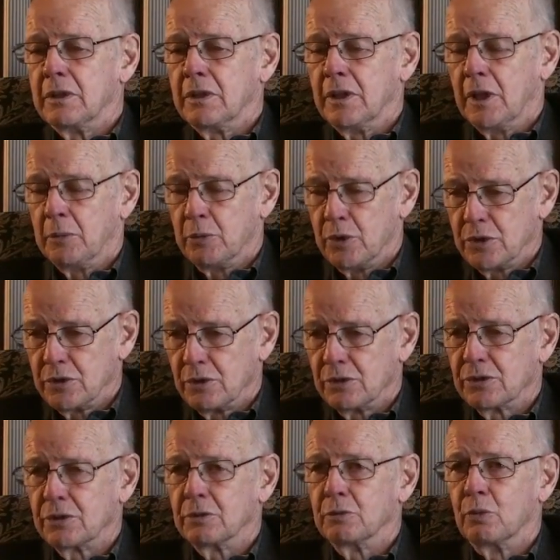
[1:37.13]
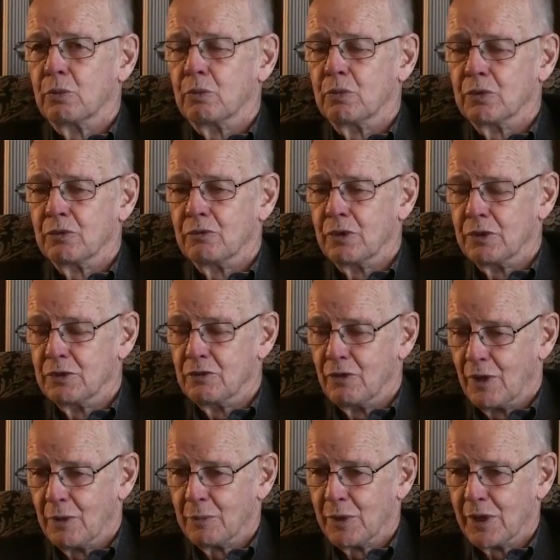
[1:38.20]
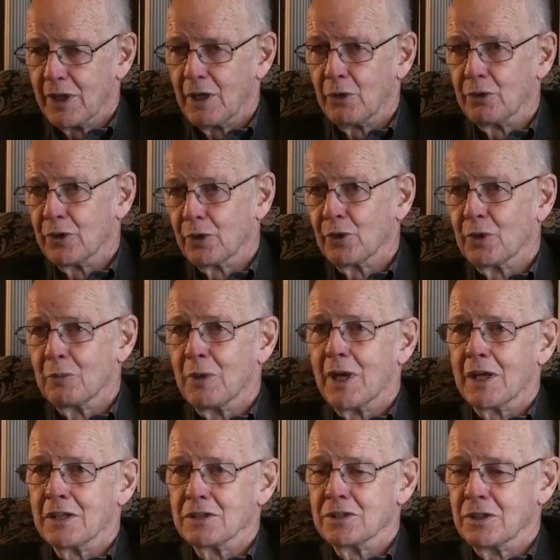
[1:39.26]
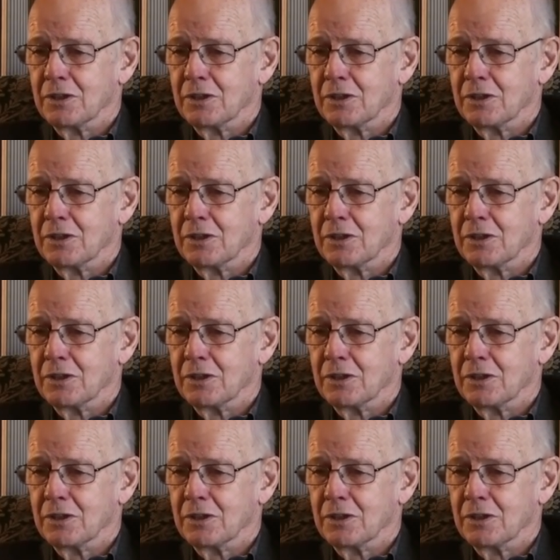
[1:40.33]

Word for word: The Aboriginals are developing how they're going to manage